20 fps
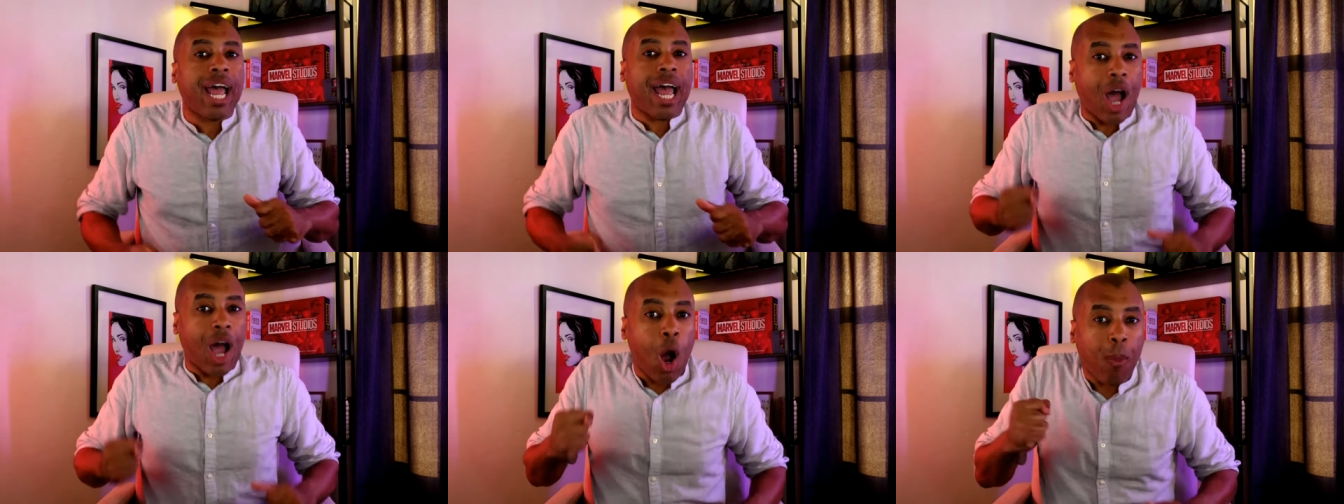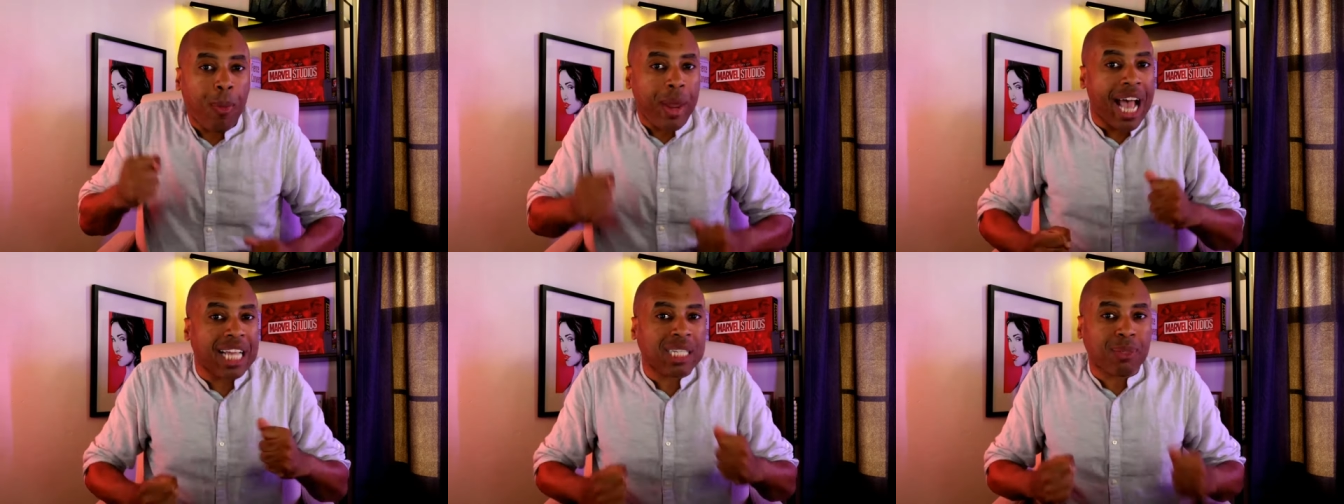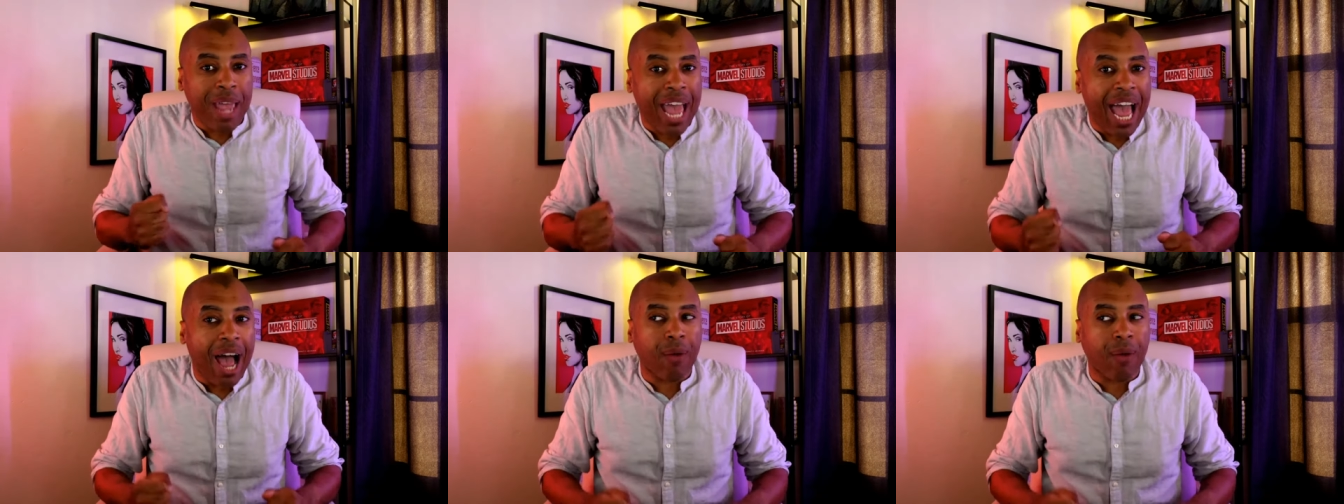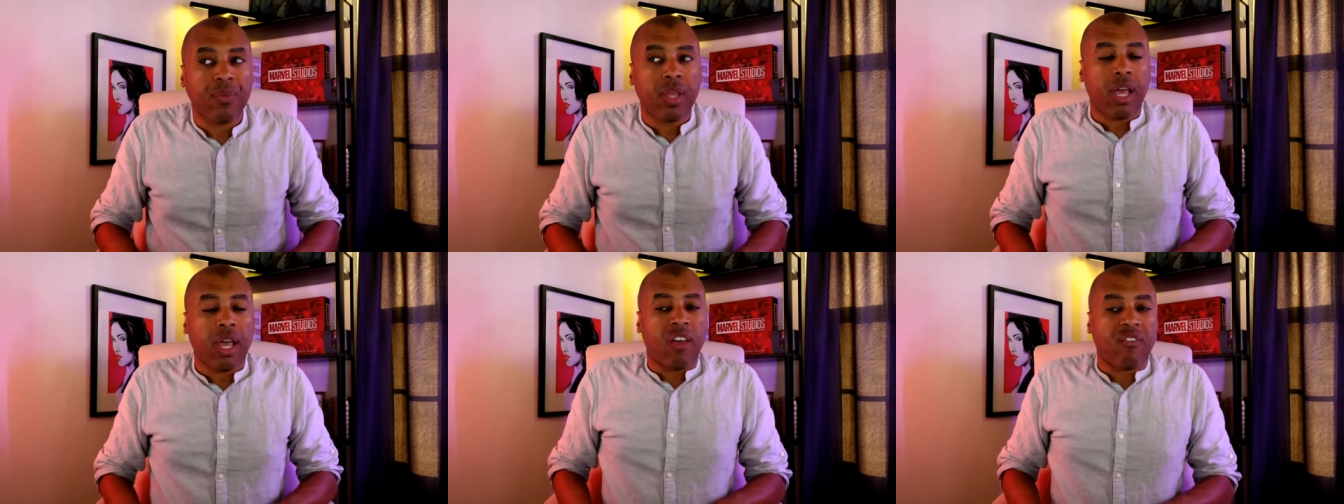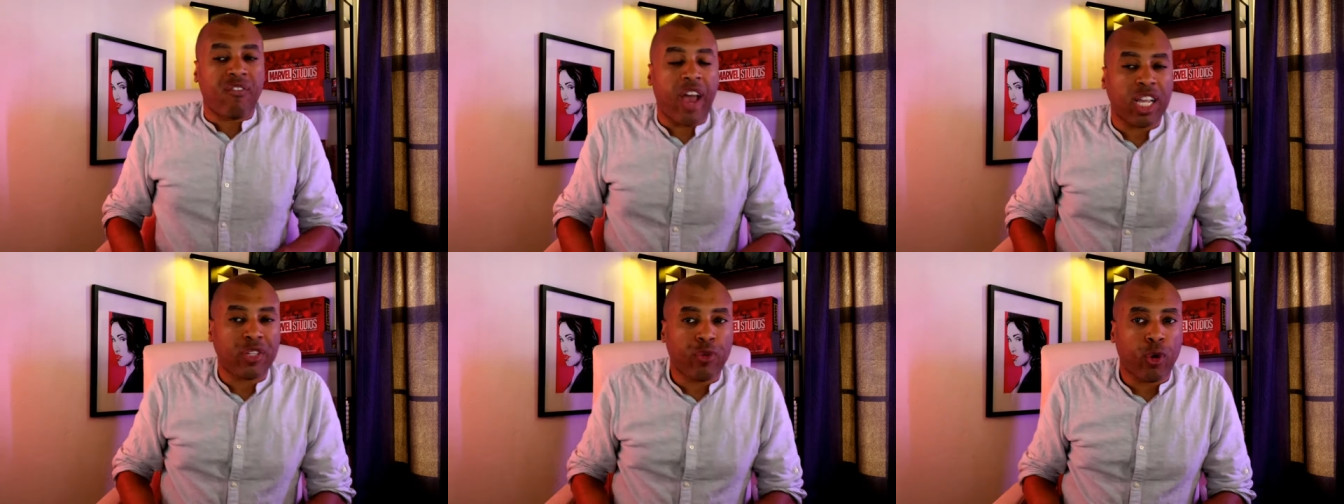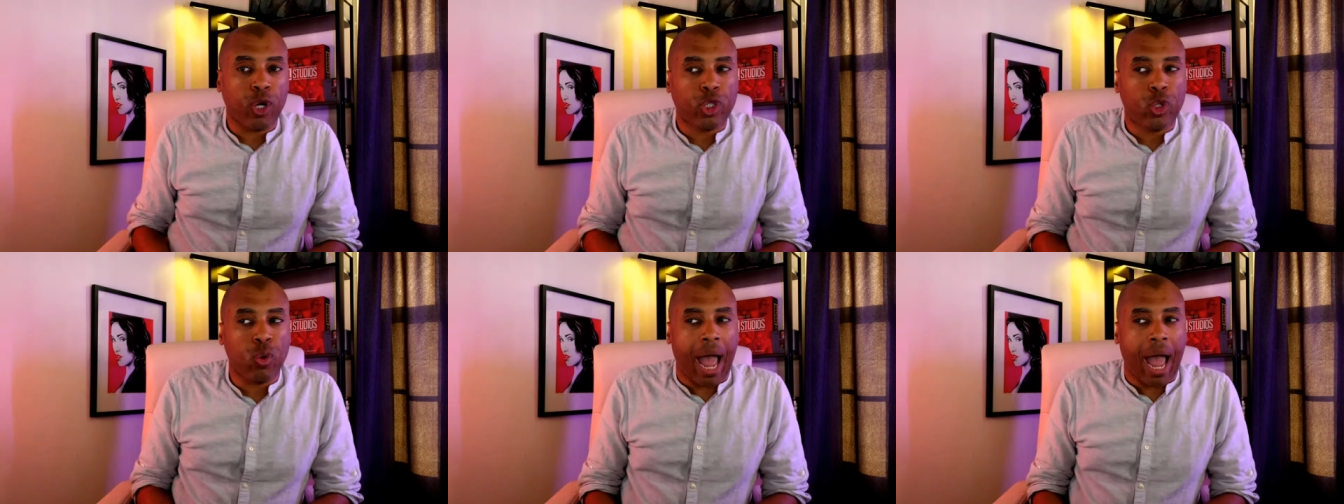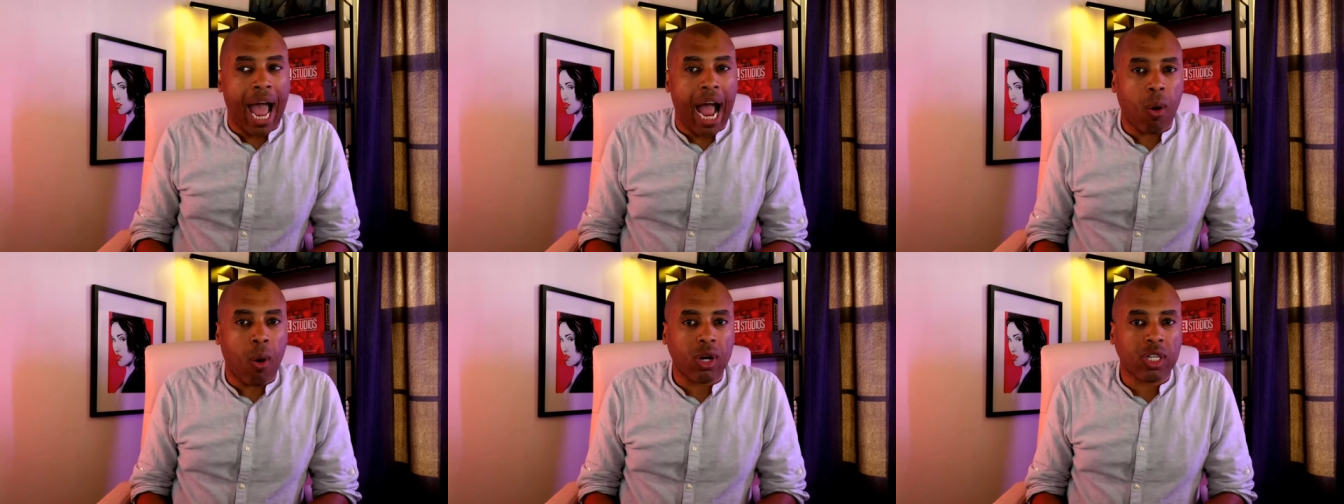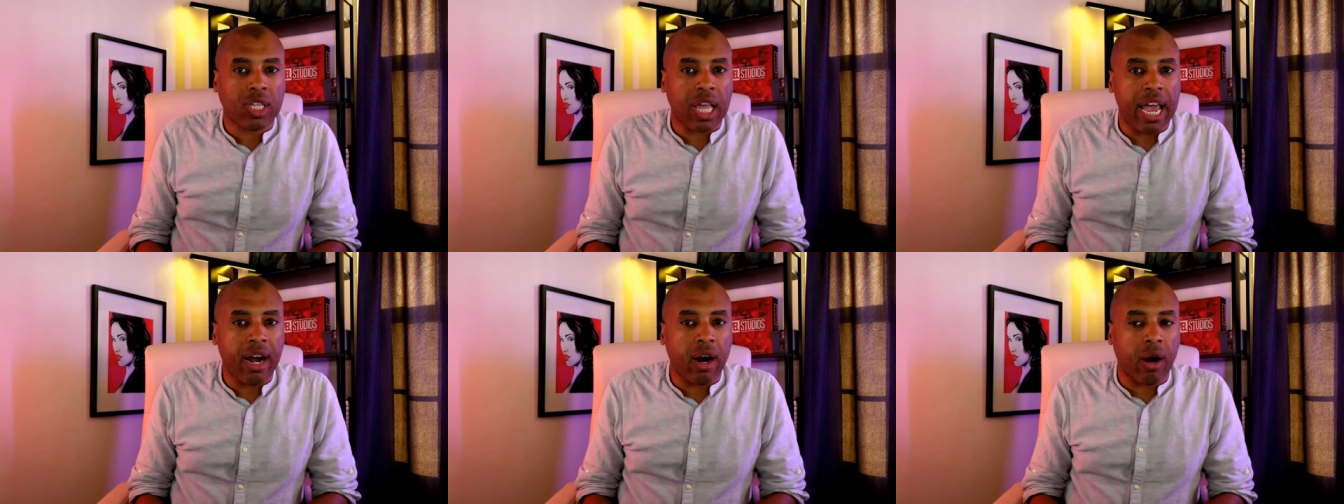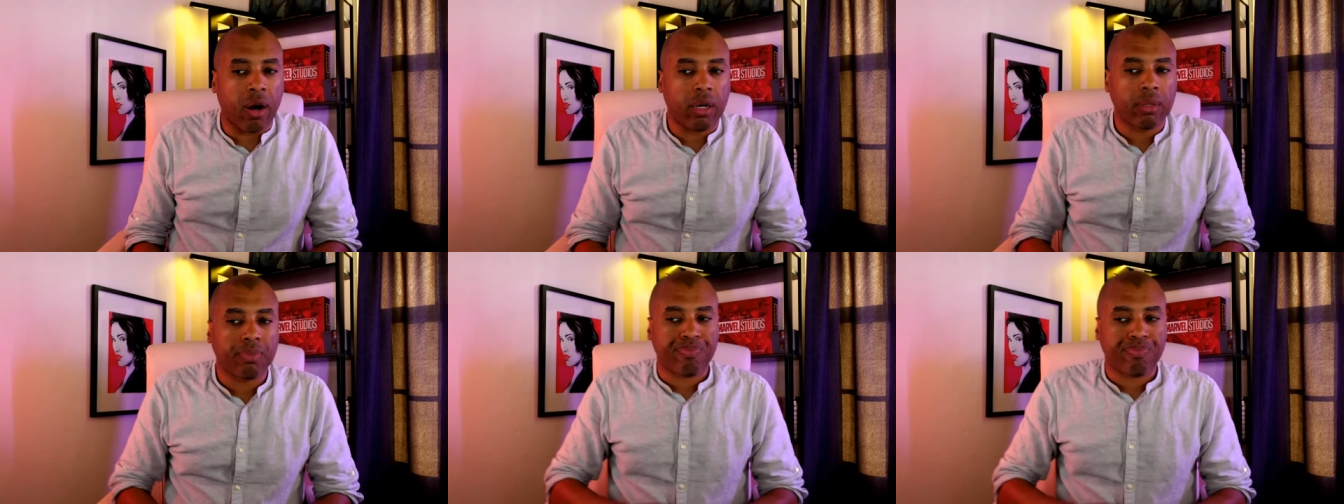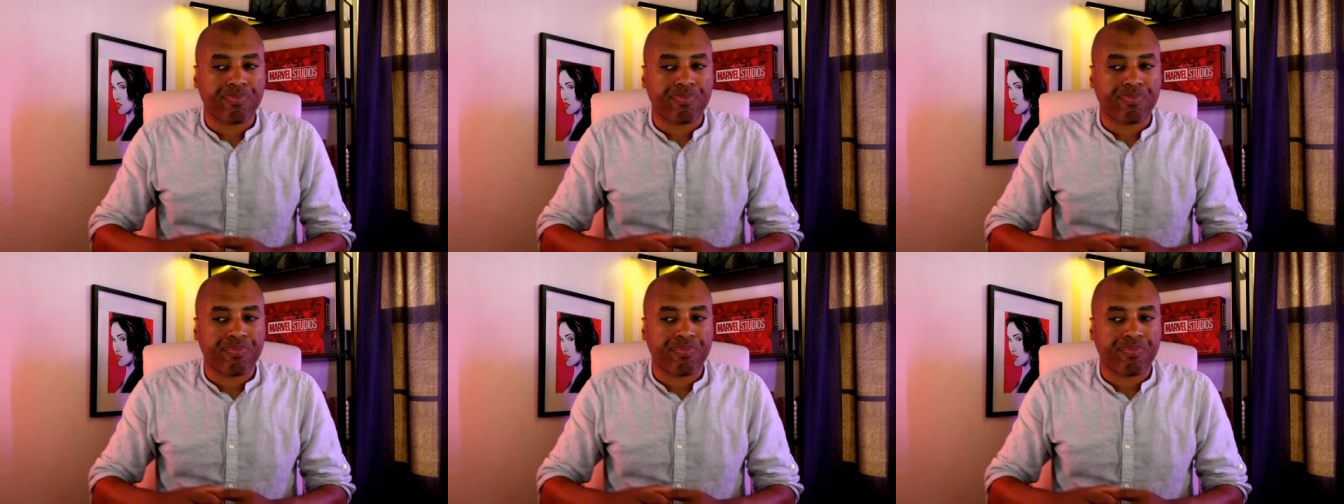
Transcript: Hope he asked me out. Fast forward 2 hours later.